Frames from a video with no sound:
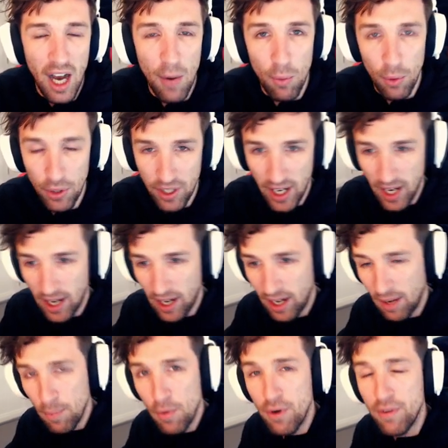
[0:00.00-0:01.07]
I would
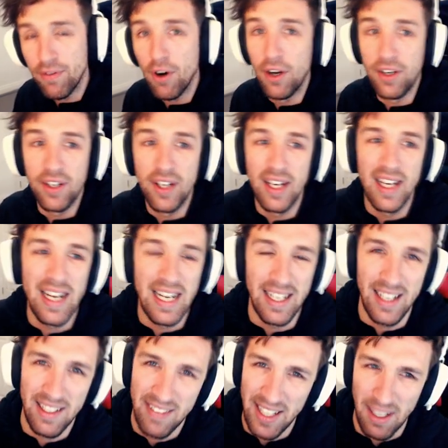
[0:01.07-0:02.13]
uh, move on
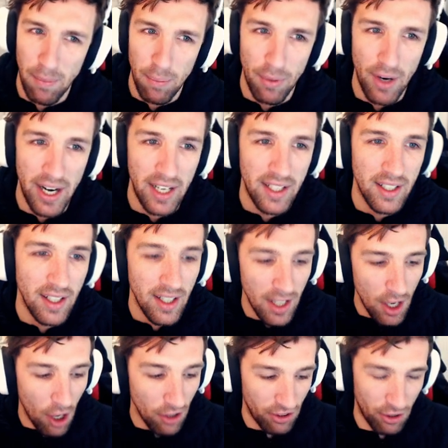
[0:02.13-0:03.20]
and take a break.
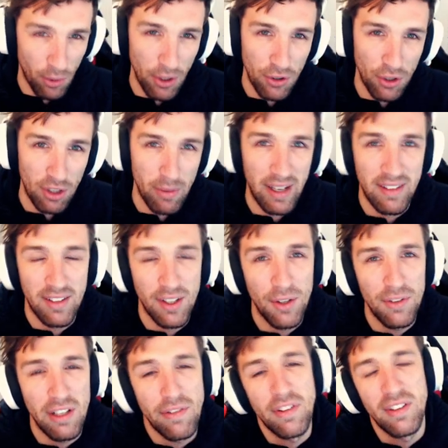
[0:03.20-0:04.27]
Also, I want to talk about
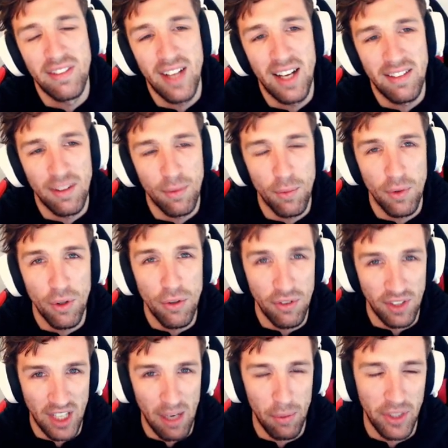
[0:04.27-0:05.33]
tilt. If you start to
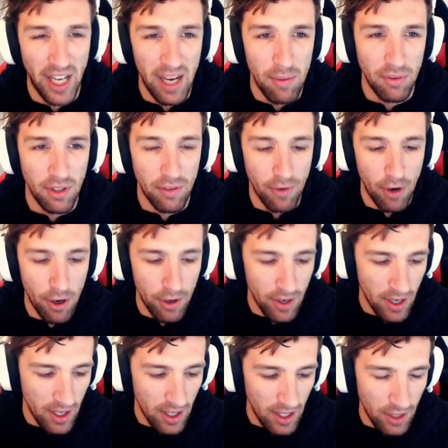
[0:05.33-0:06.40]
lose a couple games in a row,
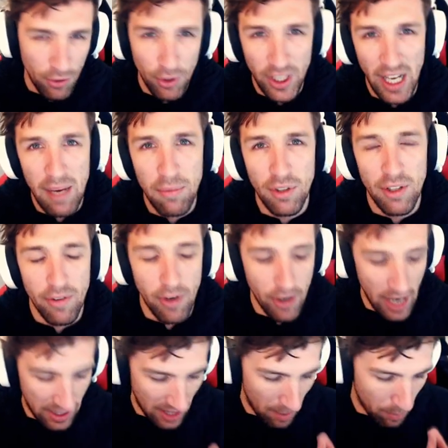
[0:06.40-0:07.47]
two games in a
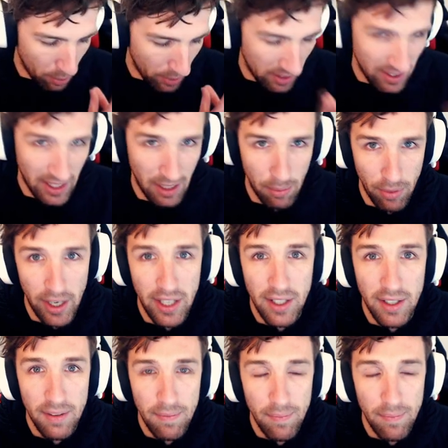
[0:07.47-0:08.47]
row, at that point, take a break.